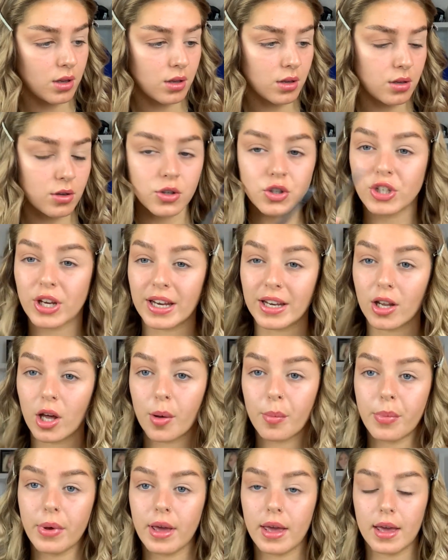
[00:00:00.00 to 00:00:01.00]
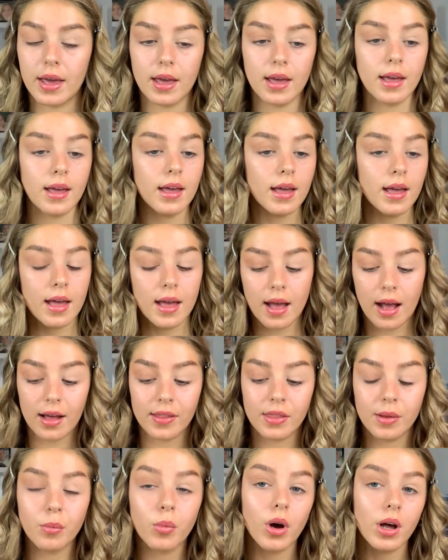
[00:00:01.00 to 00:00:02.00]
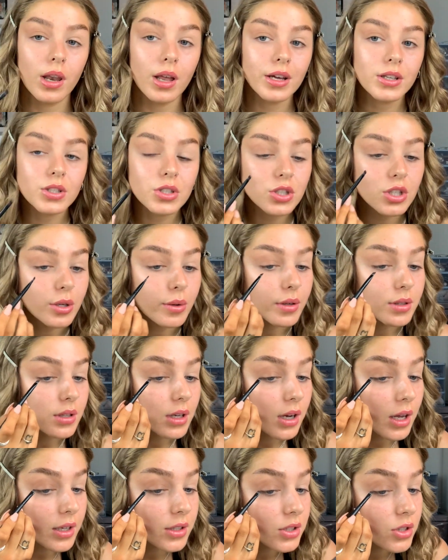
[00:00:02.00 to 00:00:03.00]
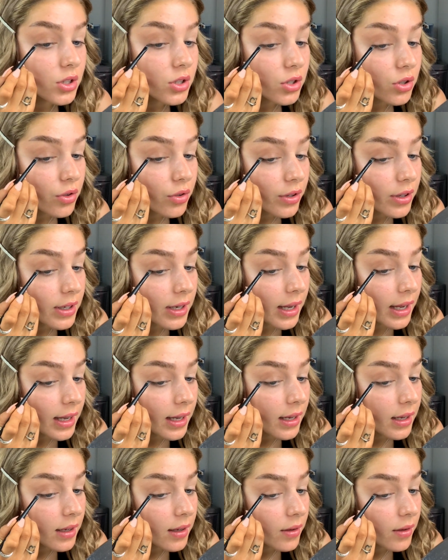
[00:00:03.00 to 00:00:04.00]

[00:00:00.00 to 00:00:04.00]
shade up here, and then what I like to do is I like to just create